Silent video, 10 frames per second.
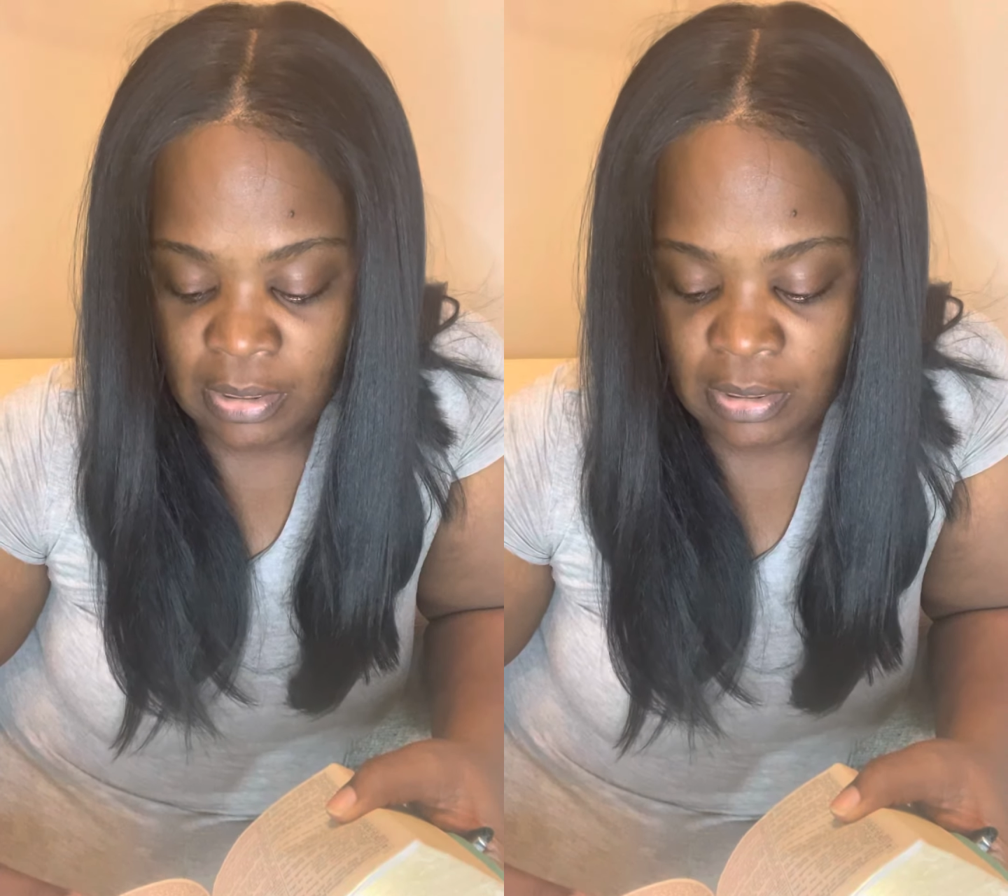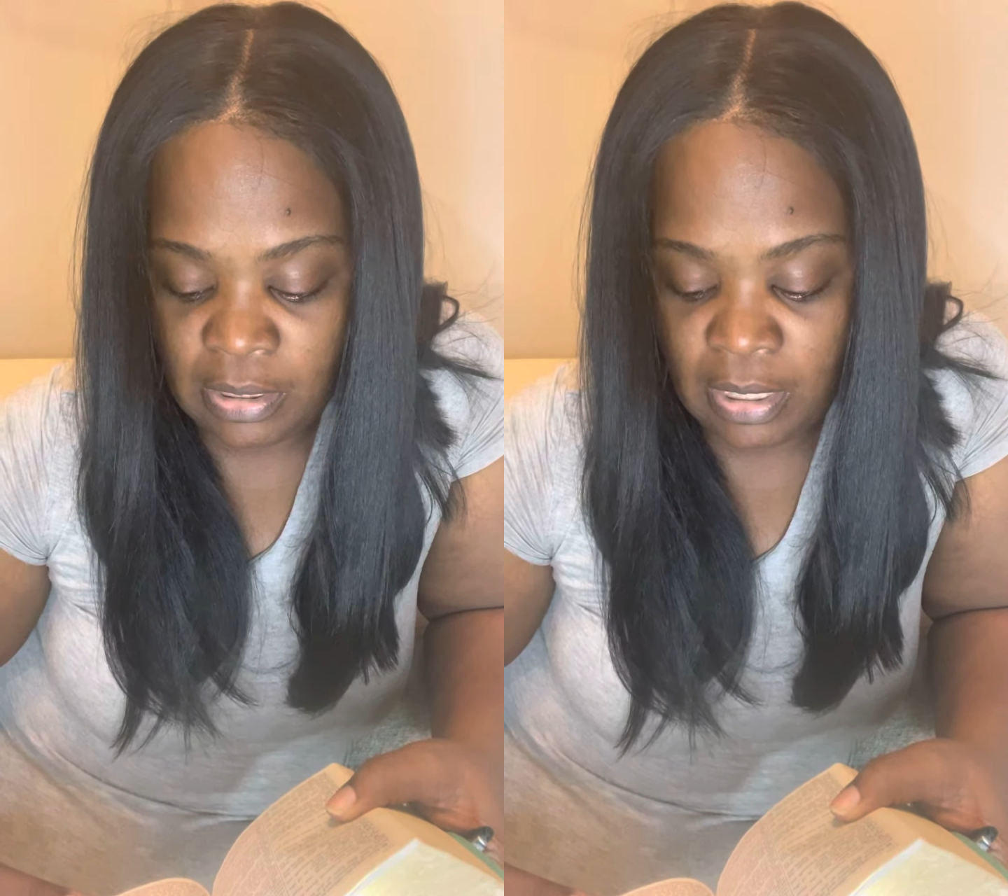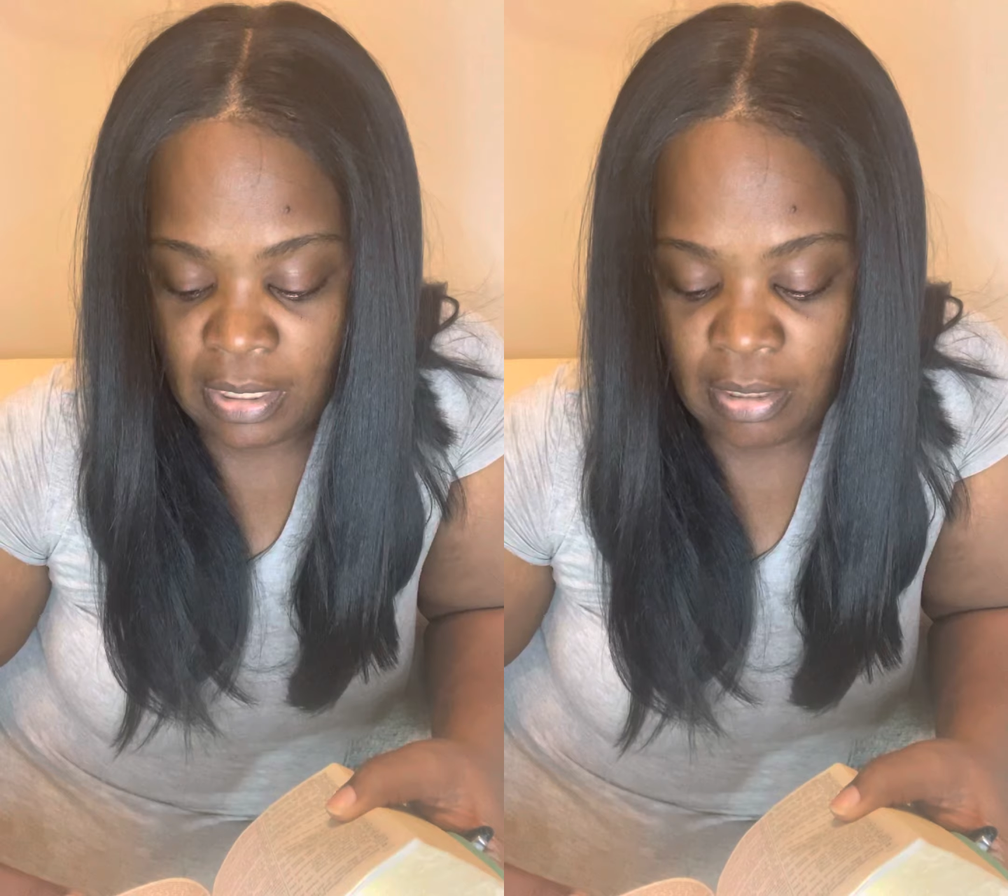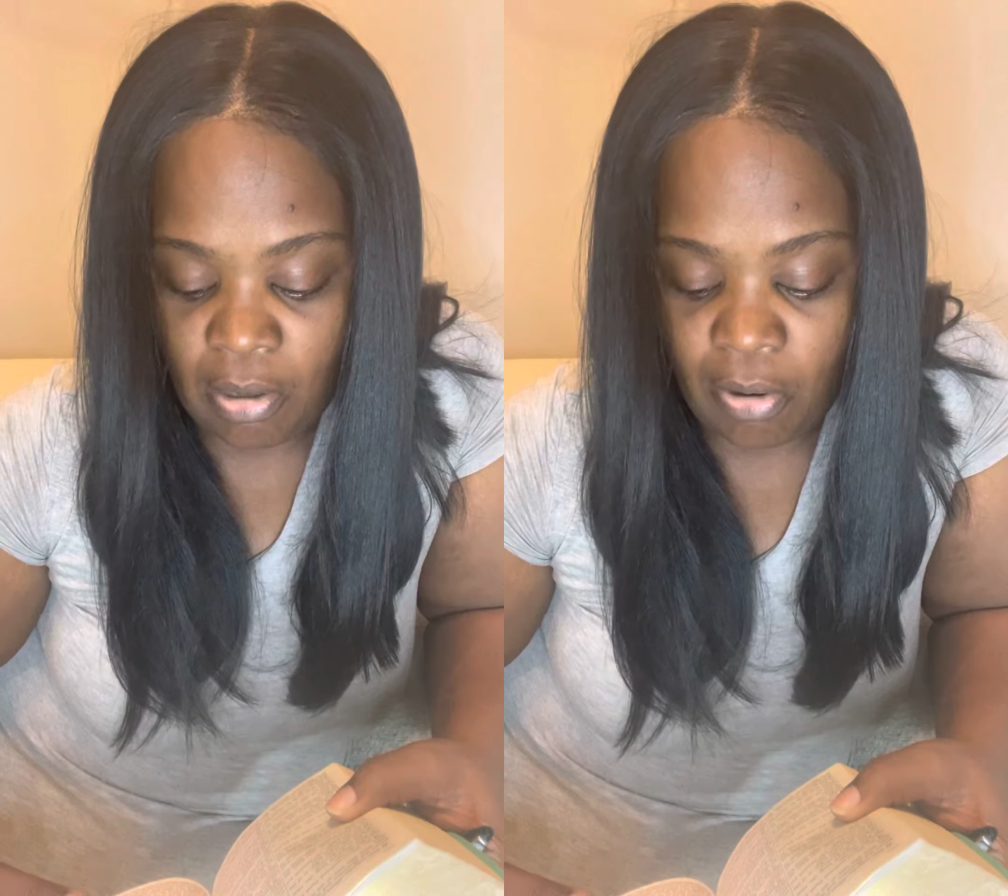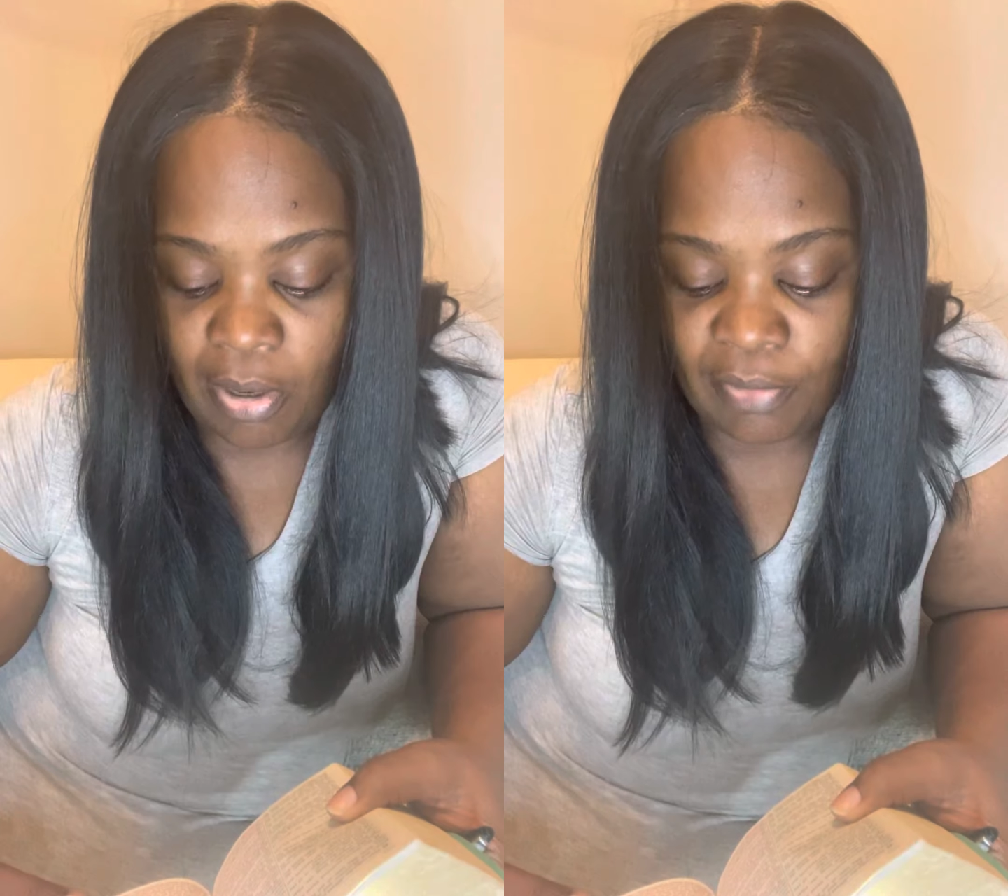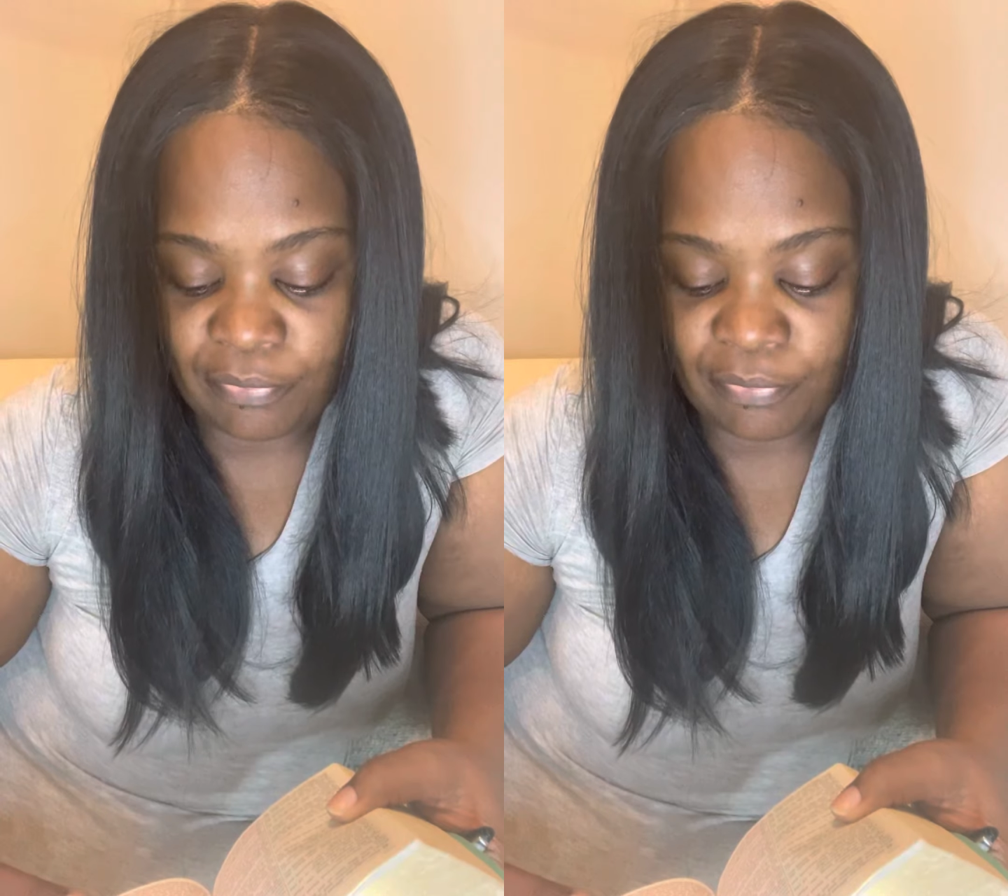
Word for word: Ye are